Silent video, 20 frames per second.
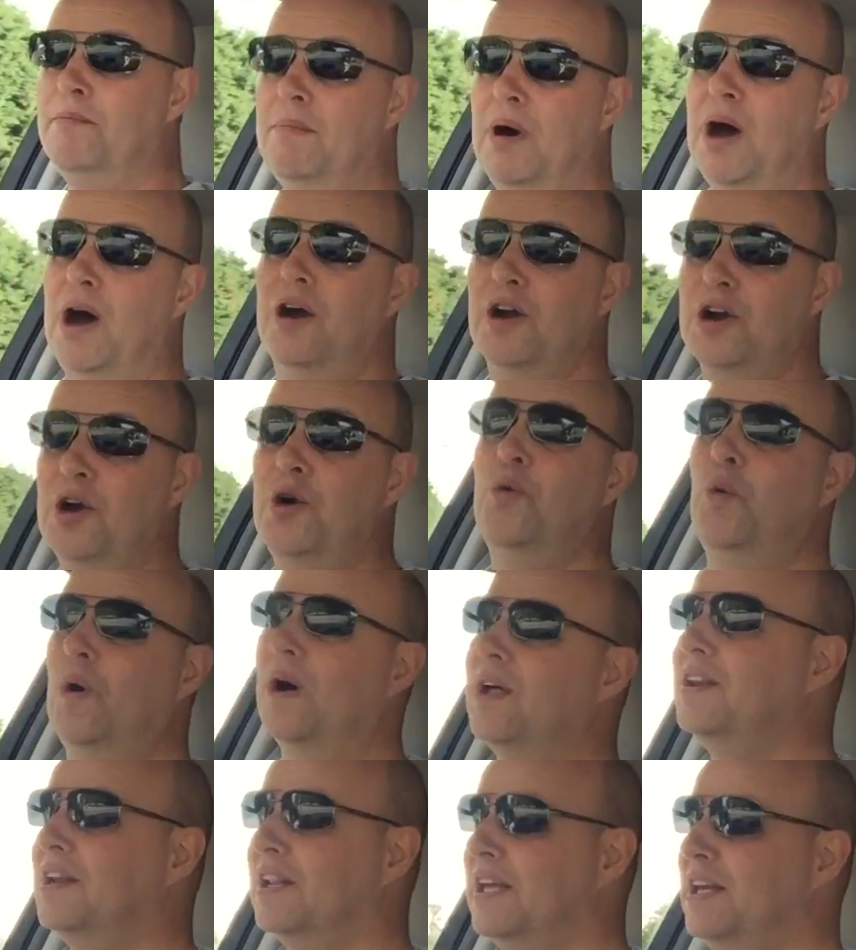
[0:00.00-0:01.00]

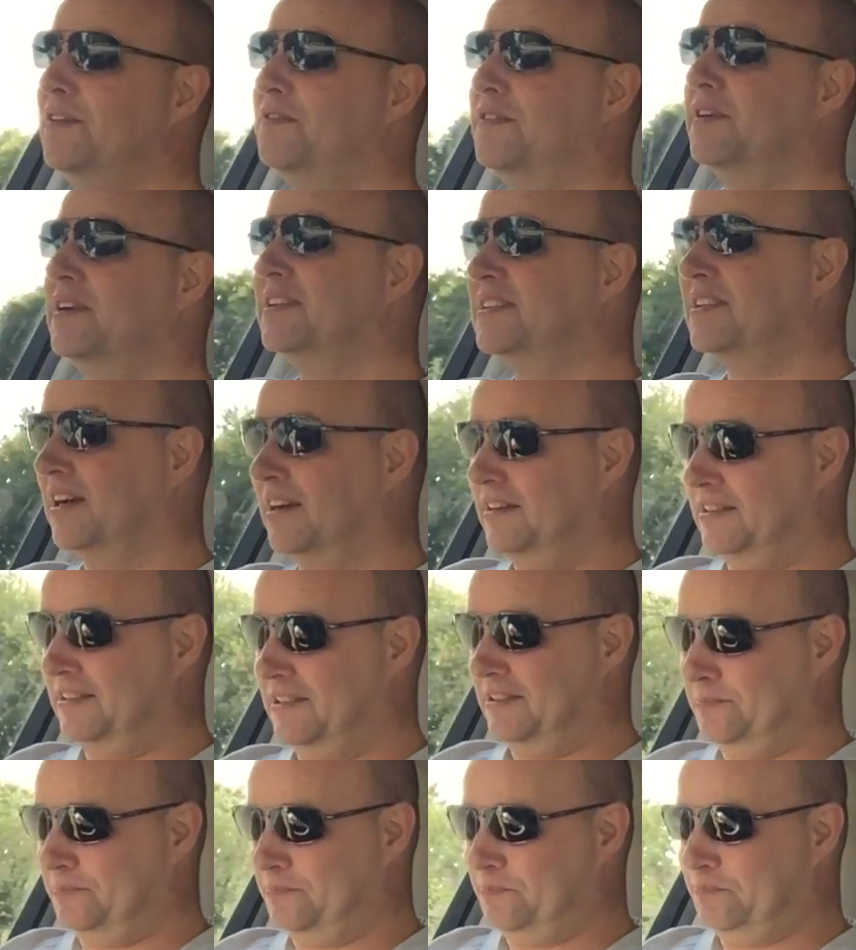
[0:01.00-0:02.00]
Mk1 LEAF sucks.